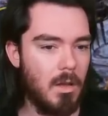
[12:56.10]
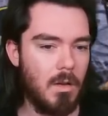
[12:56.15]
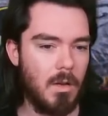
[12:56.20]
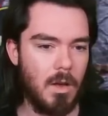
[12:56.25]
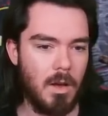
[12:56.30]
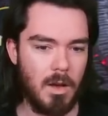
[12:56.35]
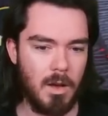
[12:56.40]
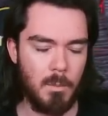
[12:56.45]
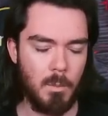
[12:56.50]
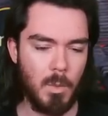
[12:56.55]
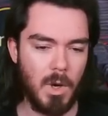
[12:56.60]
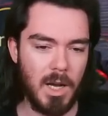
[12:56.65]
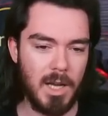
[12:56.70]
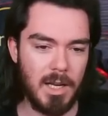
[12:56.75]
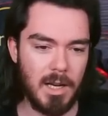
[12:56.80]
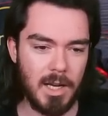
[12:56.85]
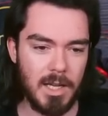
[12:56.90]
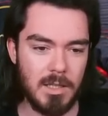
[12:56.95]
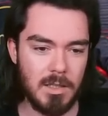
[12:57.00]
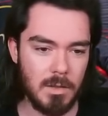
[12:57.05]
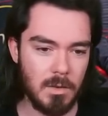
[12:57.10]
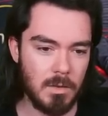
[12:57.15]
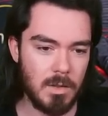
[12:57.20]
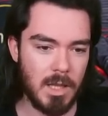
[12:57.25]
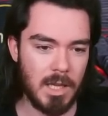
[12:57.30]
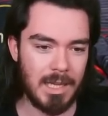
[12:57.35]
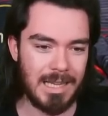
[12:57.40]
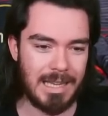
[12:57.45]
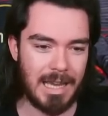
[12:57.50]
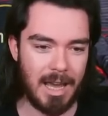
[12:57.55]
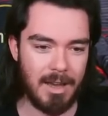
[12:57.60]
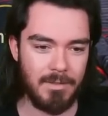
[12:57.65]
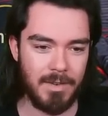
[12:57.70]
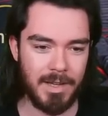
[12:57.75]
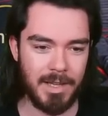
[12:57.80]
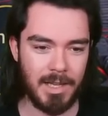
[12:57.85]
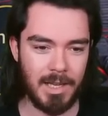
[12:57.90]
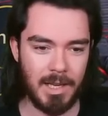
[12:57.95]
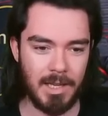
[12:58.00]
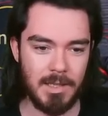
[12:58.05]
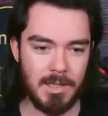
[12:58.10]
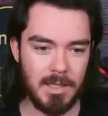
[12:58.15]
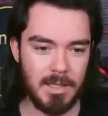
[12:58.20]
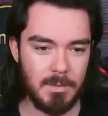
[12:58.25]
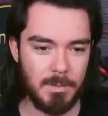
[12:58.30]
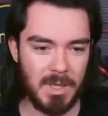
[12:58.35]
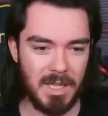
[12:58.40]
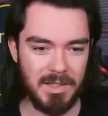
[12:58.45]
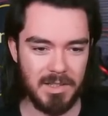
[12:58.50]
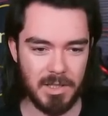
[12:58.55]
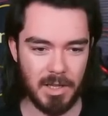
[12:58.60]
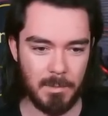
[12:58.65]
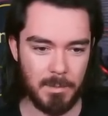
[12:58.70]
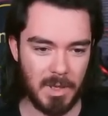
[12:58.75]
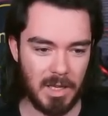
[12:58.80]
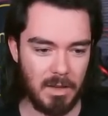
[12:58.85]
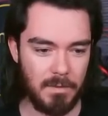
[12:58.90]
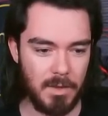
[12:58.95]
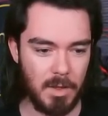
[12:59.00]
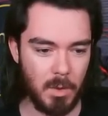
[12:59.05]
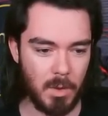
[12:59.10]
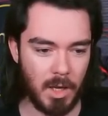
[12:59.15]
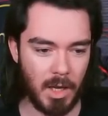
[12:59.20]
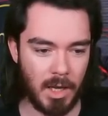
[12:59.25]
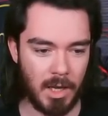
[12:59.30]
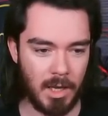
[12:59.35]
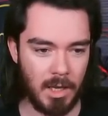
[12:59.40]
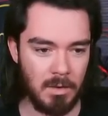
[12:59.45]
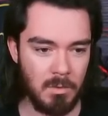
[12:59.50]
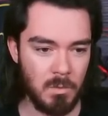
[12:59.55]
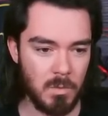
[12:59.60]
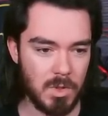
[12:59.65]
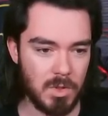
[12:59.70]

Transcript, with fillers: Um, I, I do think having an anti-speed champ if you can.